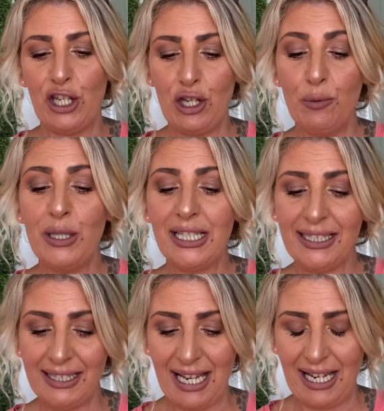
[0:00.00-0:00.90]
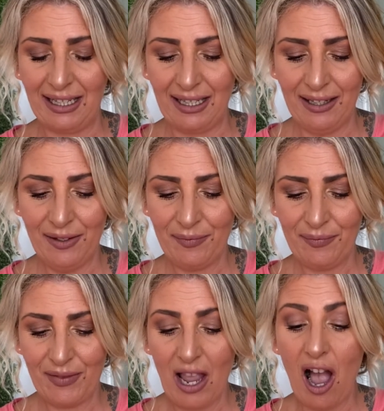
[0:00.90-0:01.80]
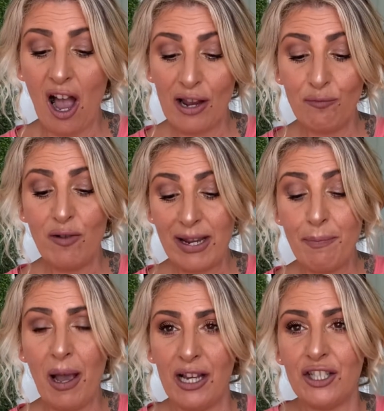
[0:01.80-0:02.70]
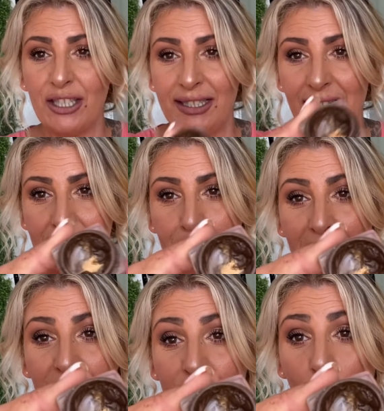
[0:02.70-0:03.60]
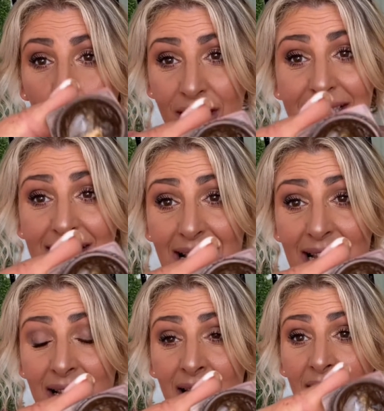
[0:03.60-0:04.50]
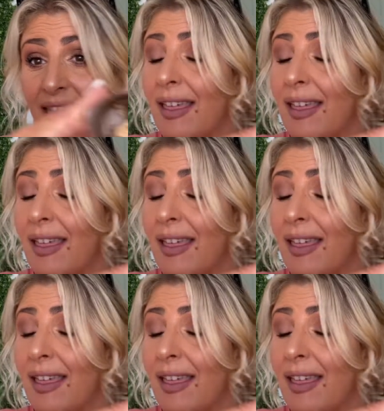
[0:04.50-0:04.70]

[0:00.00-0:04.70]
you would have seen I repurchased this because honestly,